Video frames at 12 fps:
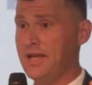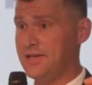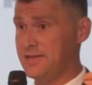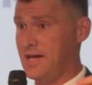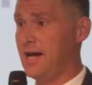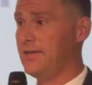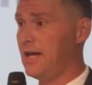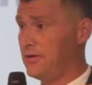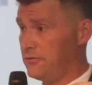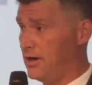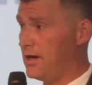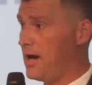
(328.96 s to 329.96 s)
that signed that
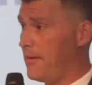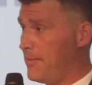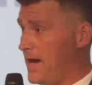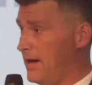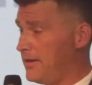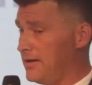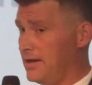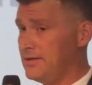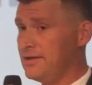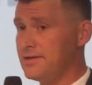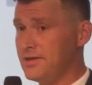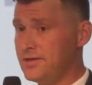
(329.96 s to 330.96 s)
drug compact, the
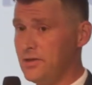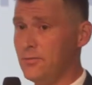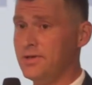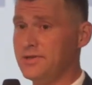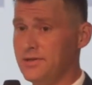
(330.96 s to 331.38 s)
1961